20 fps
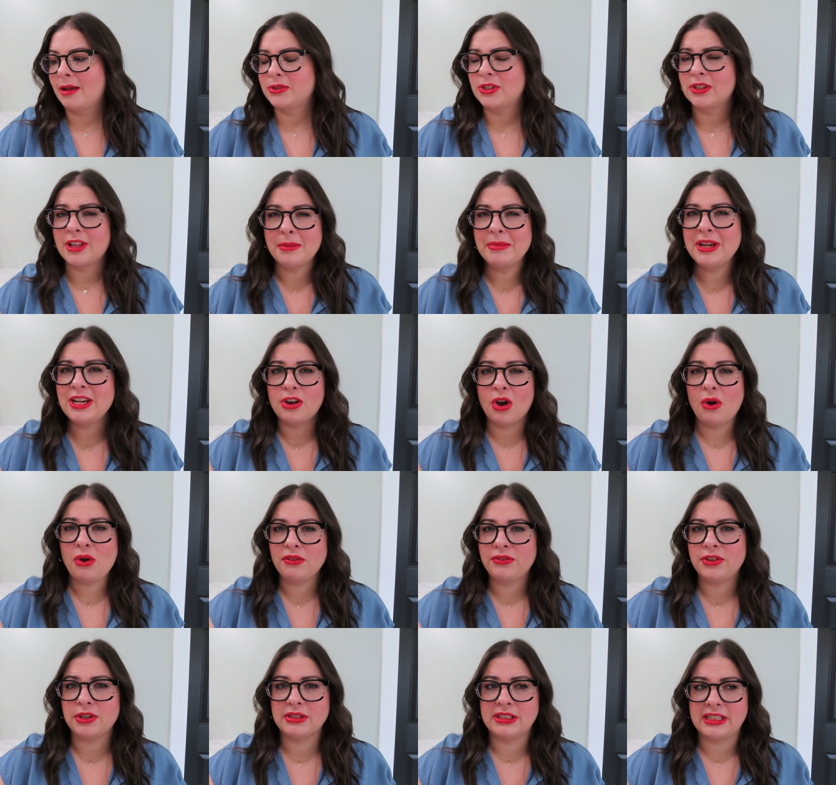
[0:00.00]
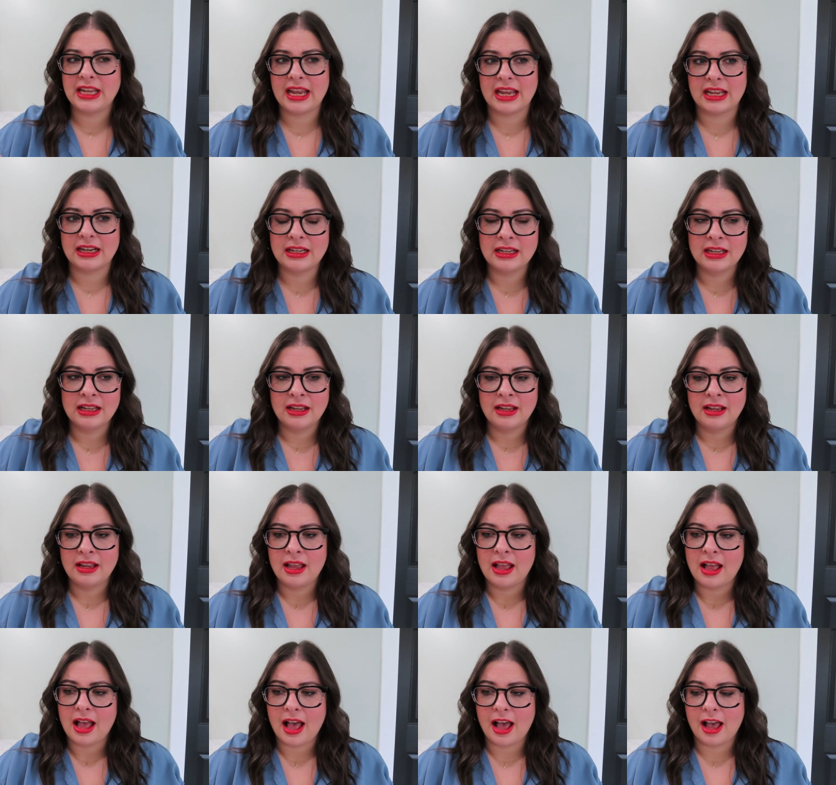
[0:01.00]
So let me know if you did,
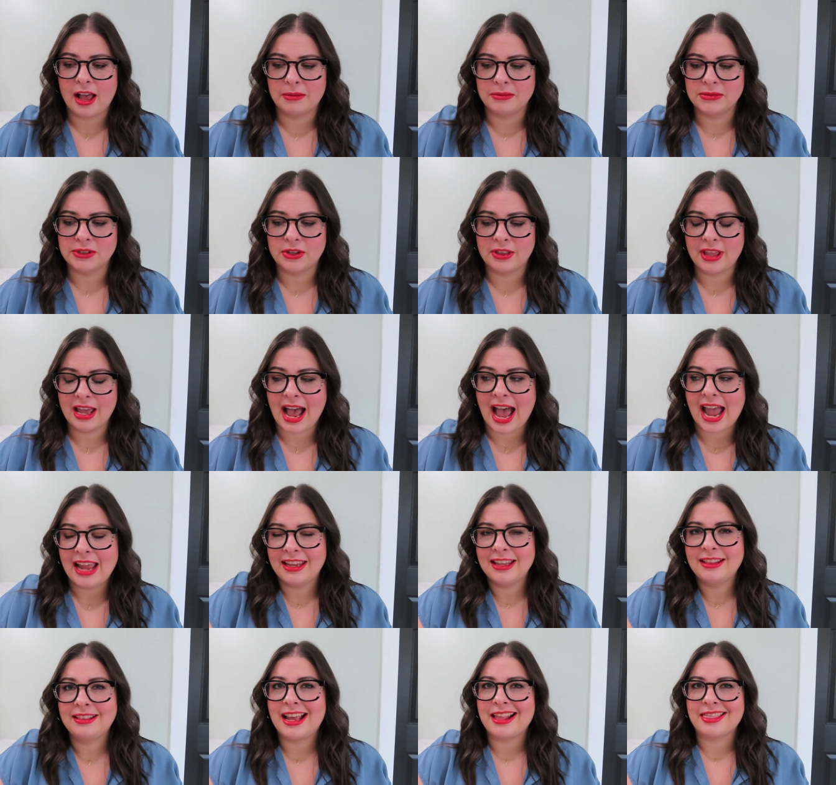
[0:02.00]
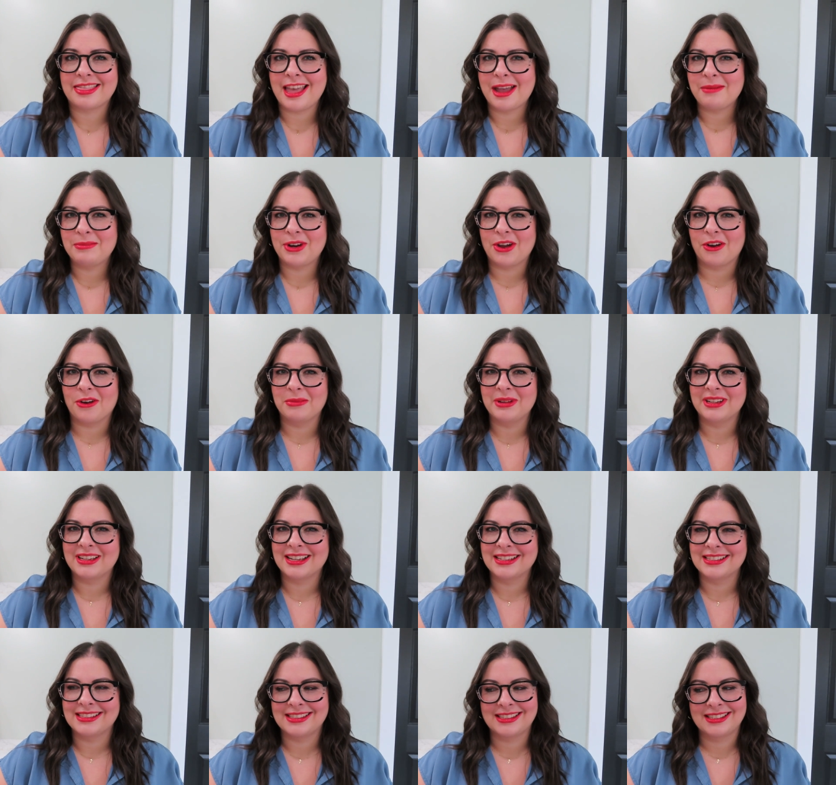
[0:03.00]
so that I can let them know,
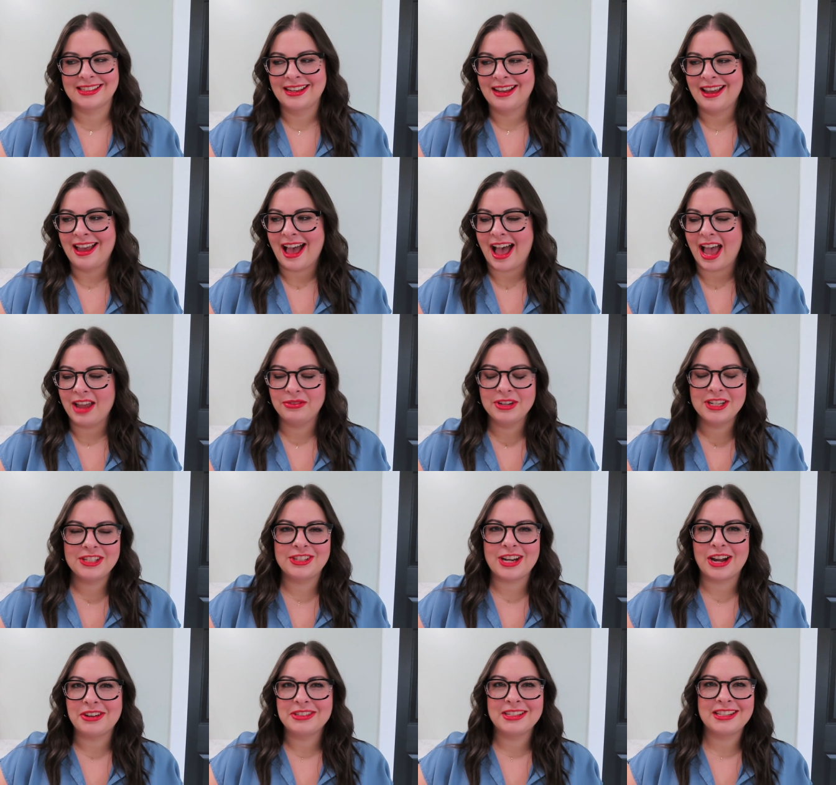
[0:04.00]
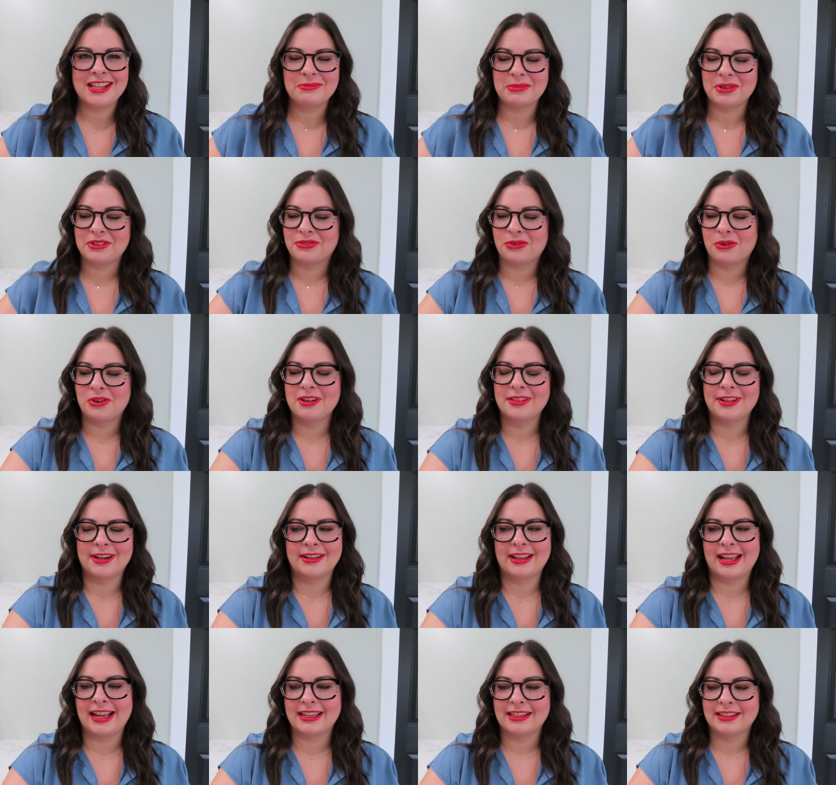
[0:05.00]
because I've reached out to them before and
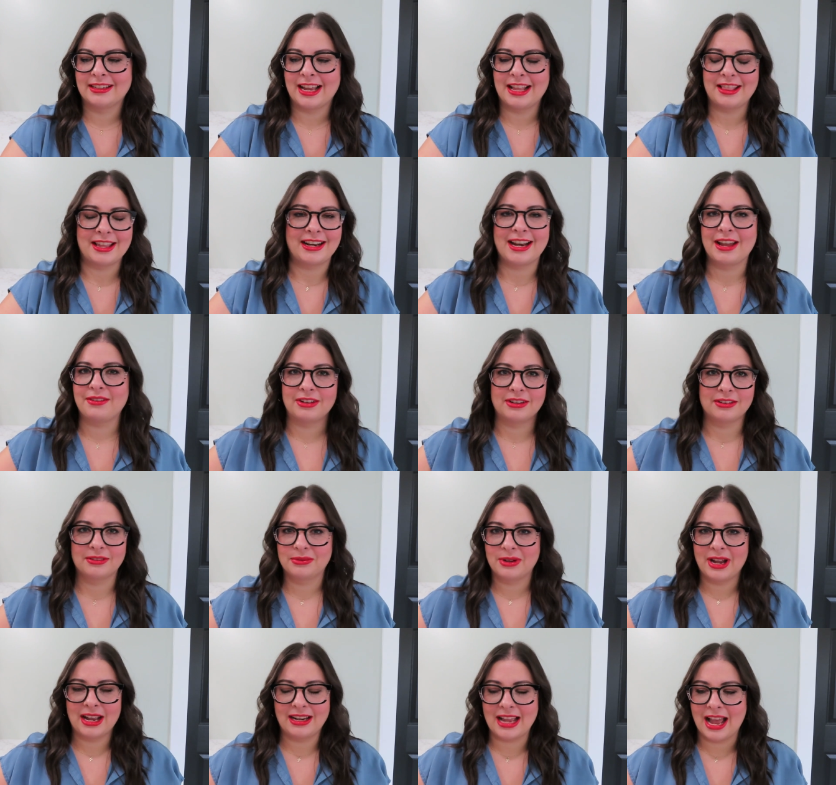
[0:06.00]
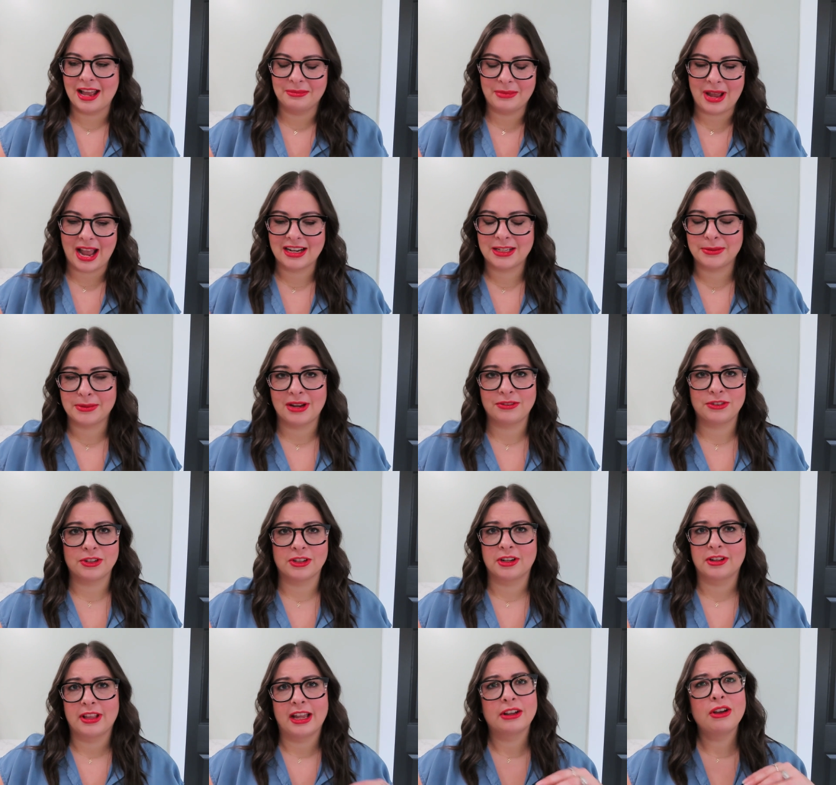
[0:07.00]
they're like, and they never had gotten back to me after
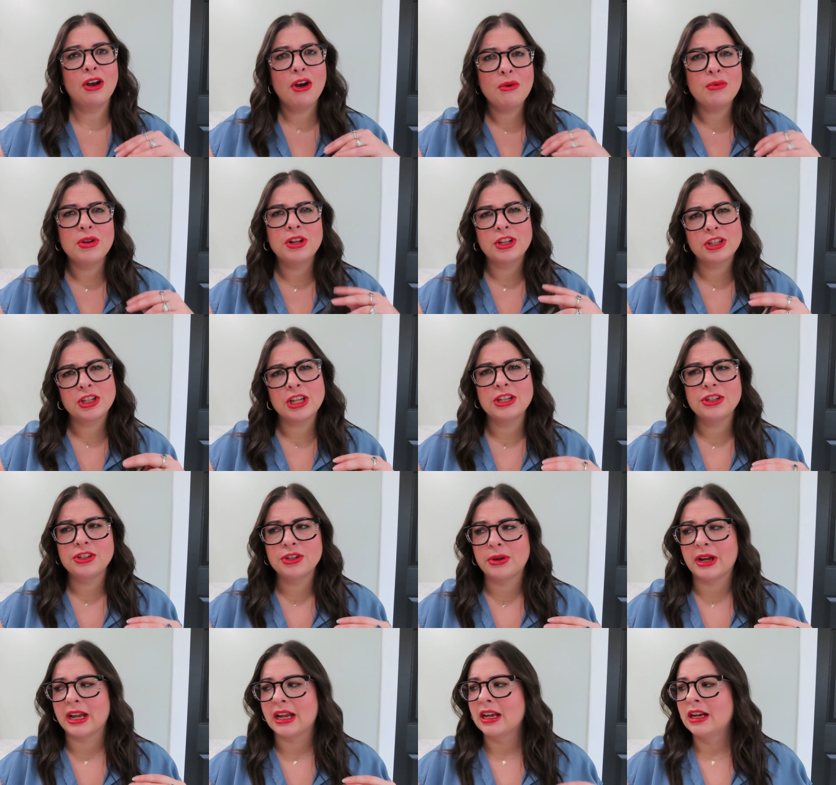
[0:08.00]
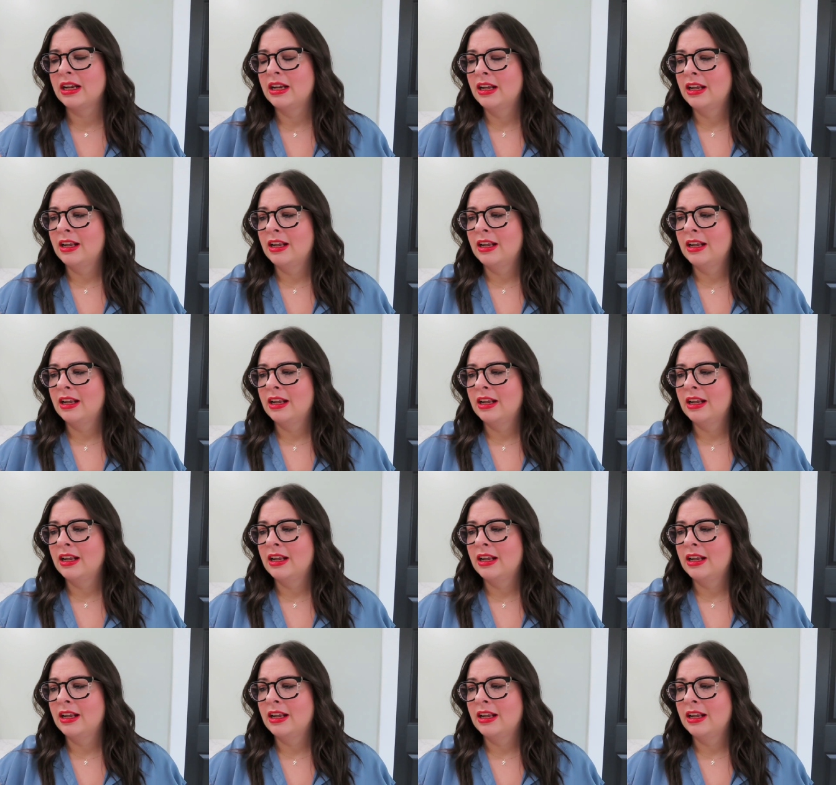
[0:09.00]
they're like, oh, we'll look into it.